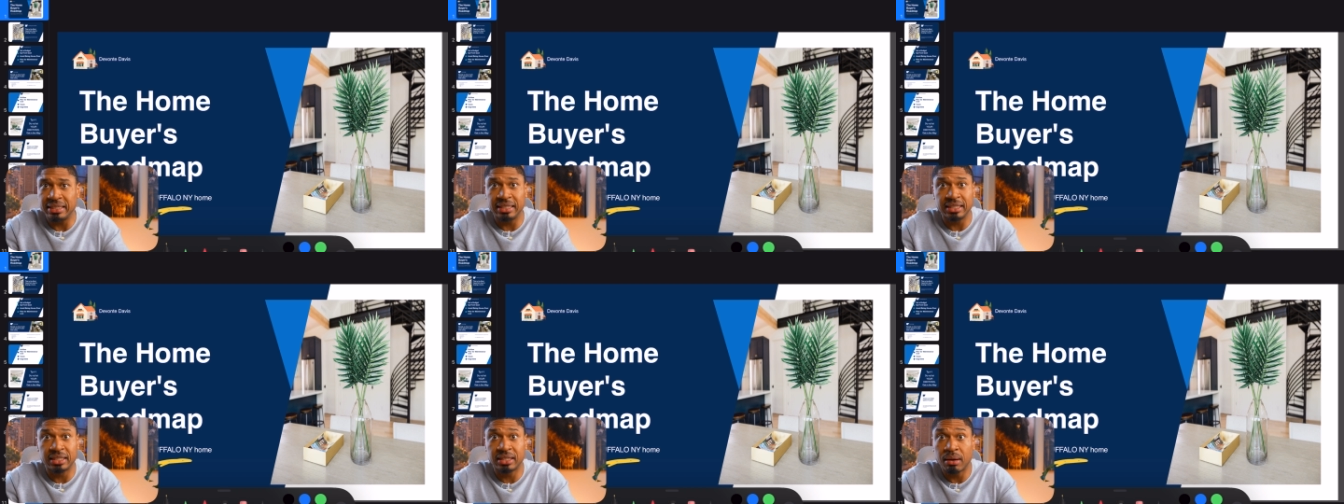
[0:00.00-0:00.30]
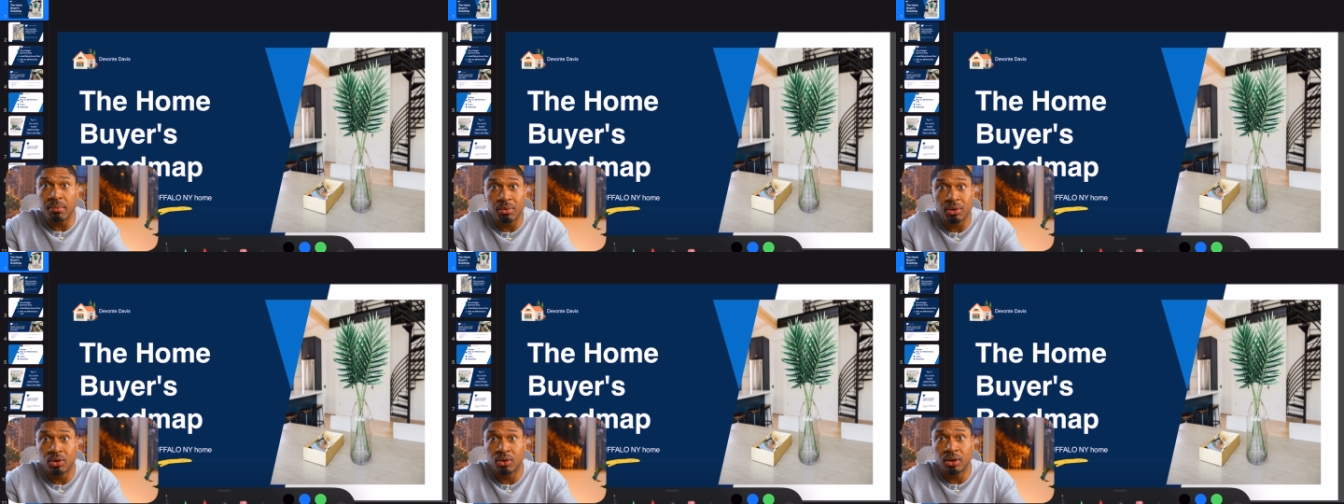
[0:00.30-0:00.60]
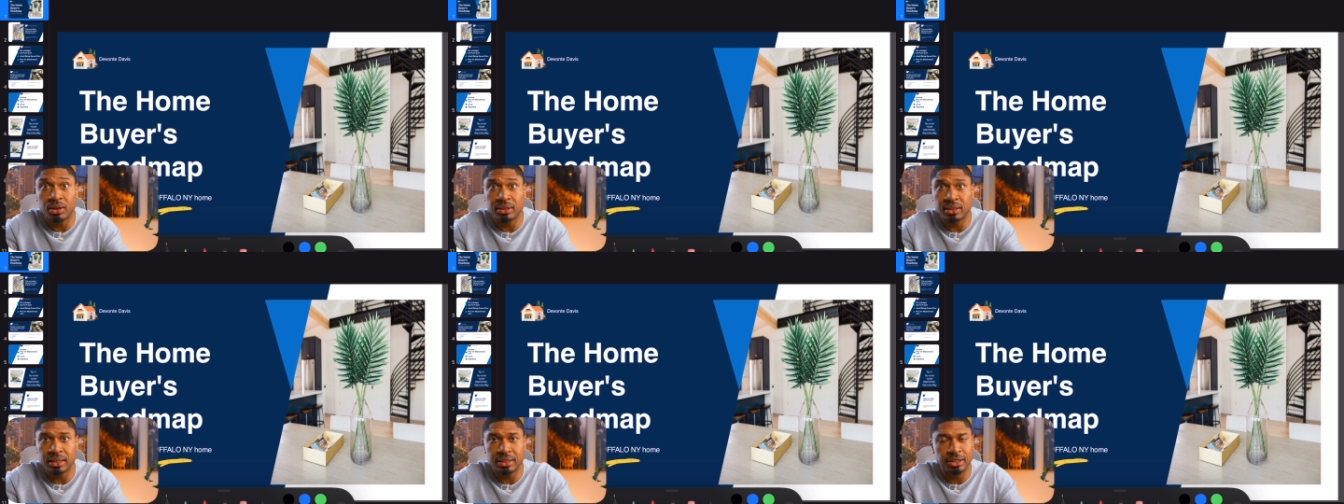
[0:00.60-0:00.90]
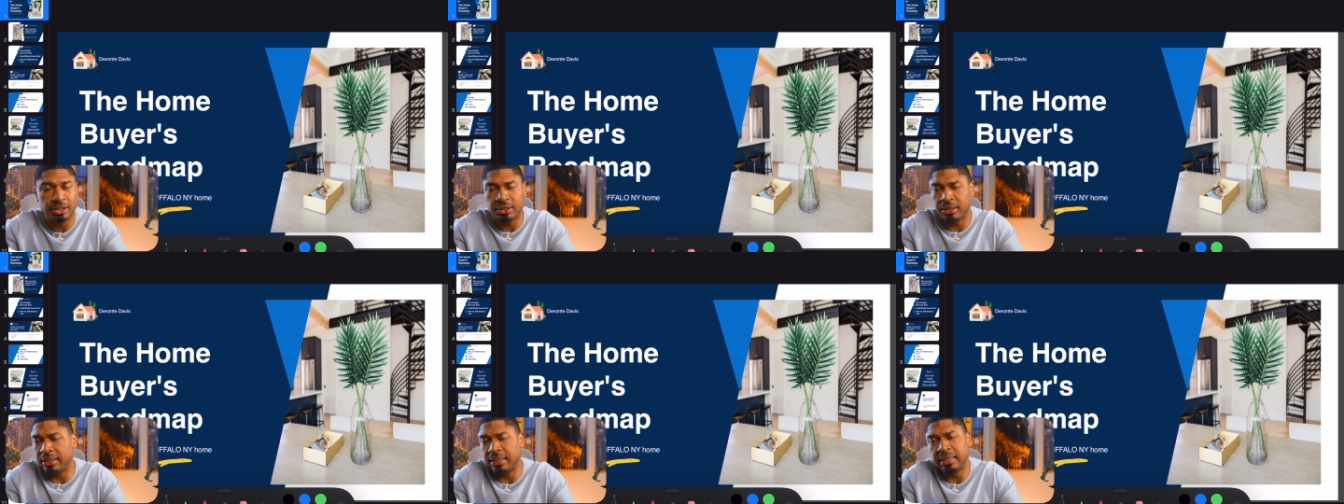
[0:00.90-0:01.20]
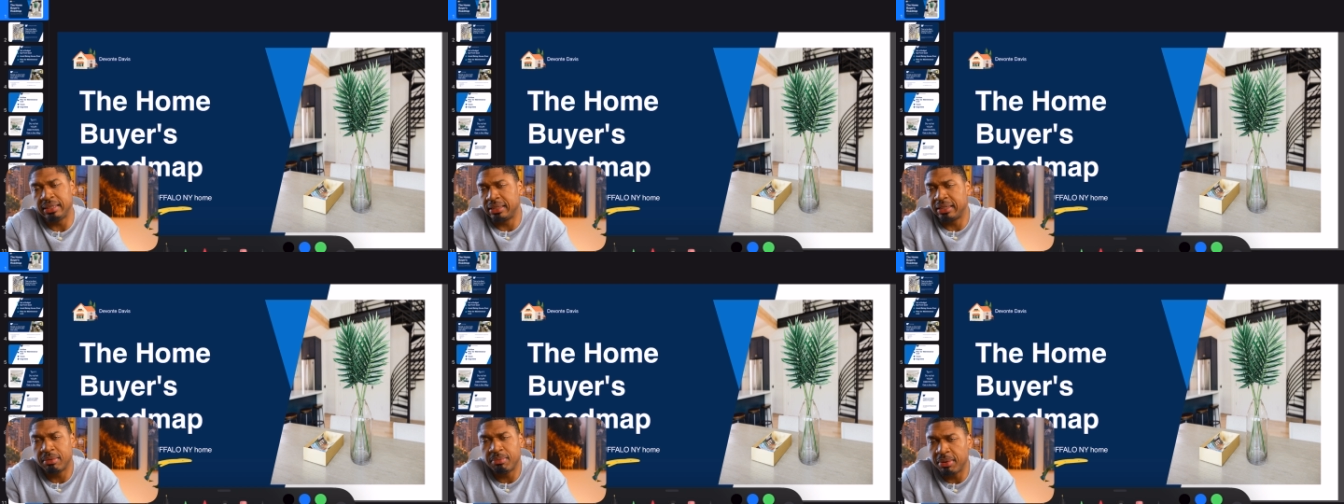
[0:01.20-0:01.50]
just come across this,
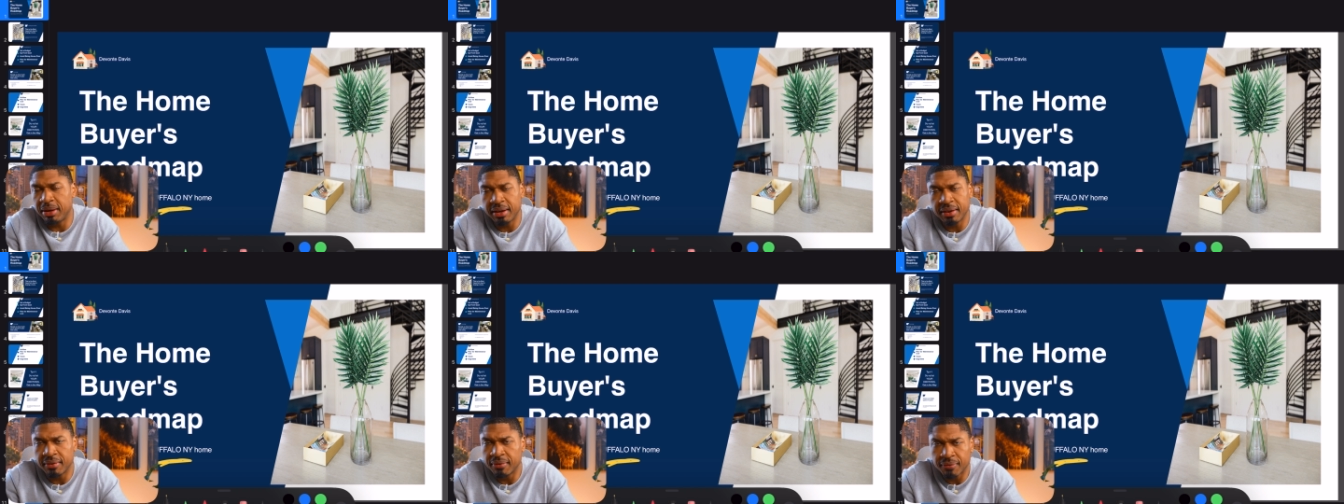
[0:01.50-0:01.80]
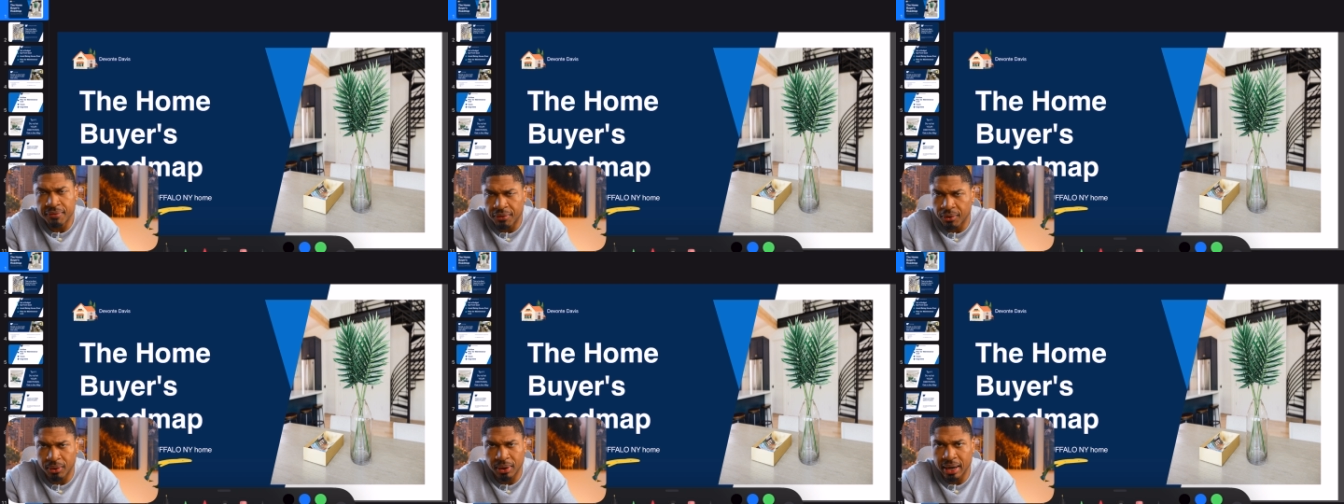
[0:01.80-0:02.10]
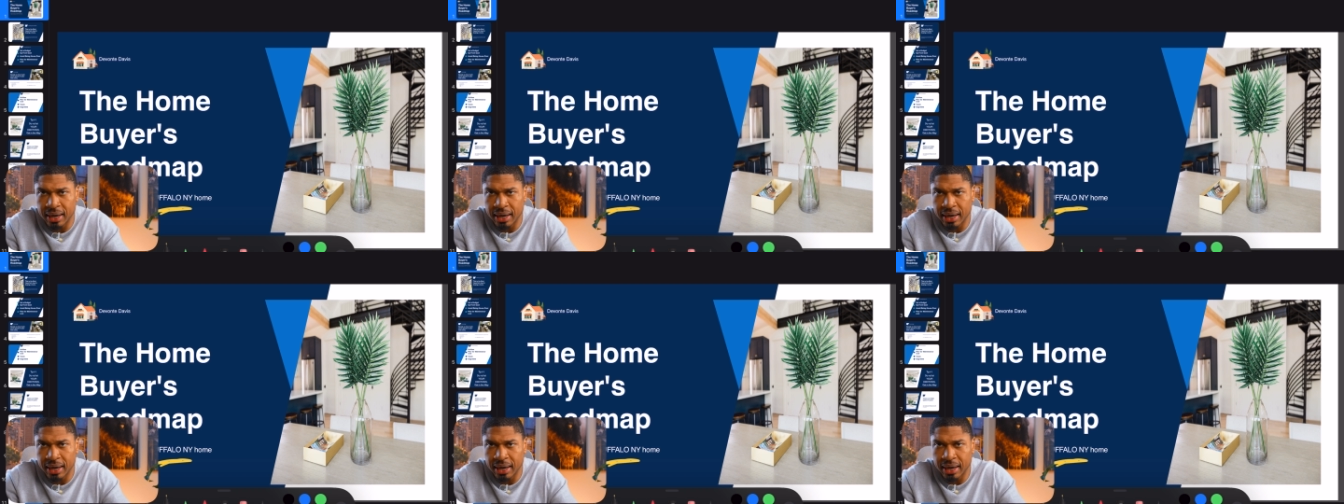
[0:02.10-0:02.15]
this could be for